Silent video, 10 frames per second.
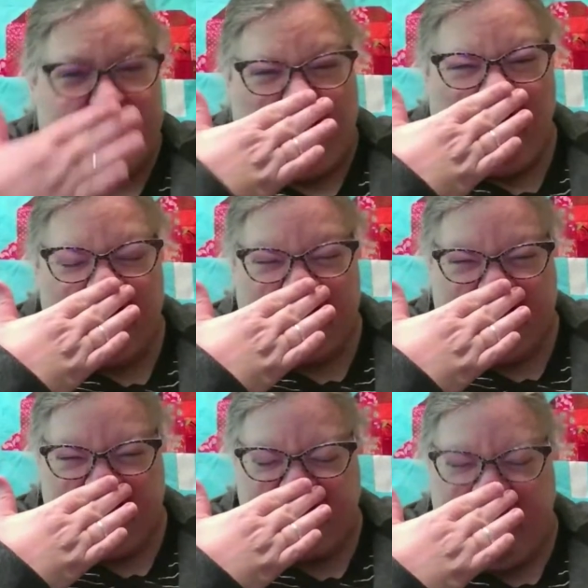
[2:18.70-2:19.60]
Oh,
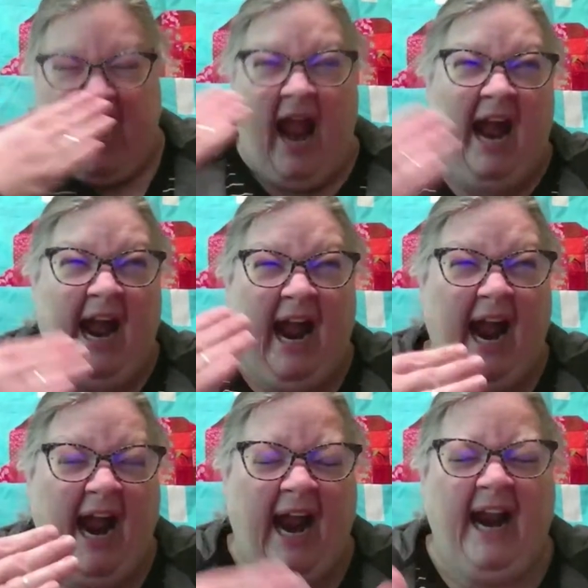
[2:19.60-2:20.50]
excuse me.
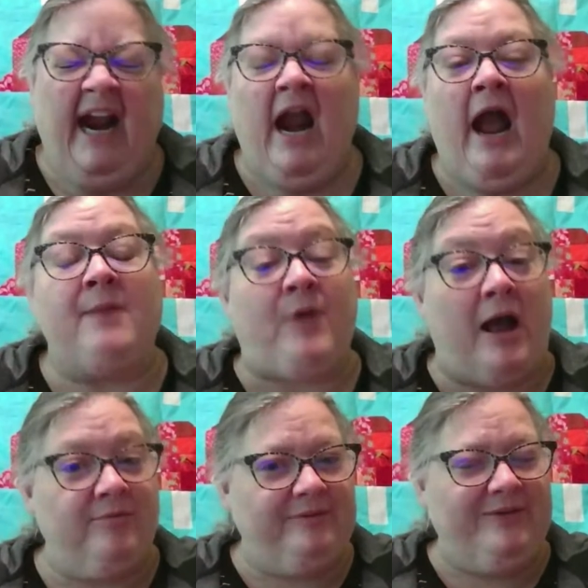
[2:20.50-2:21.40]
I
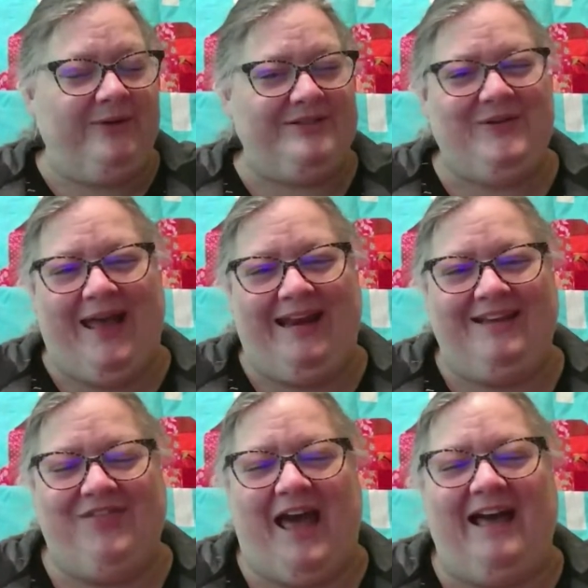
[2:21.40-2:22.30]
probably won't do any
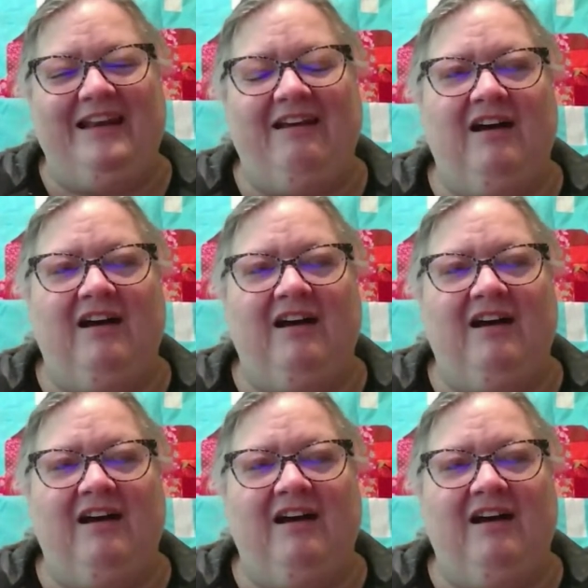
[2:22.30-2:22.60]
of that.